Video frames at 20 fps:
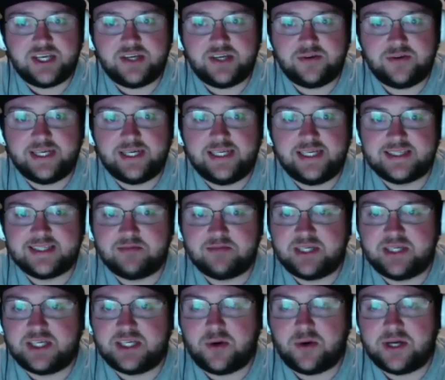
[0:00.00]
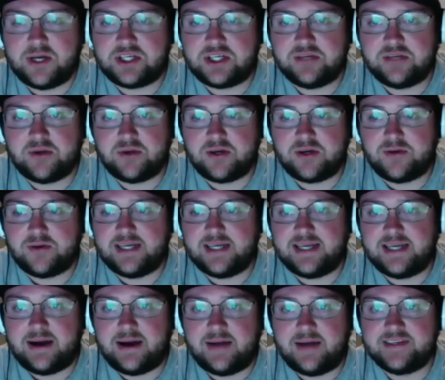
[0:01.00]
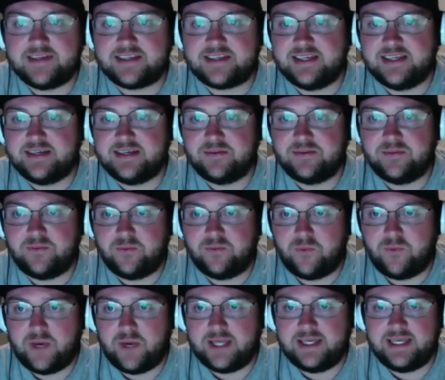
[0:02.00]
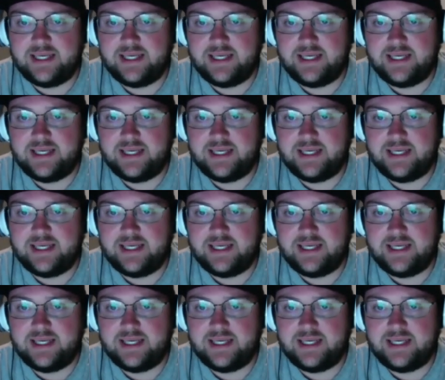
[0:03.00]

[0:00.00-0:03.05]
Green is a big question mark right now. Obviously, when he